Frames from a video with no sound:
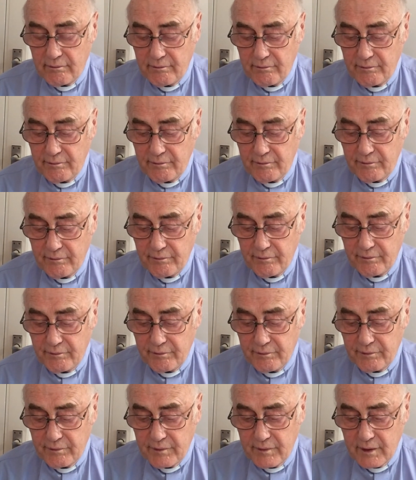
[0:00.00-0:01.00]

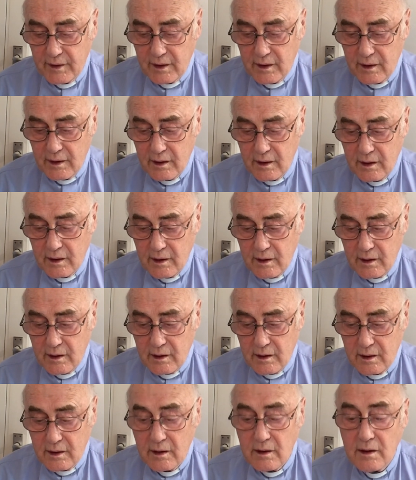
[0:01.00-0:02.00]

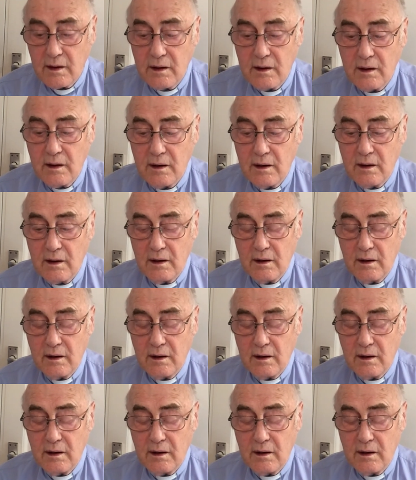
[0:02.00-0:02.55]
(silence)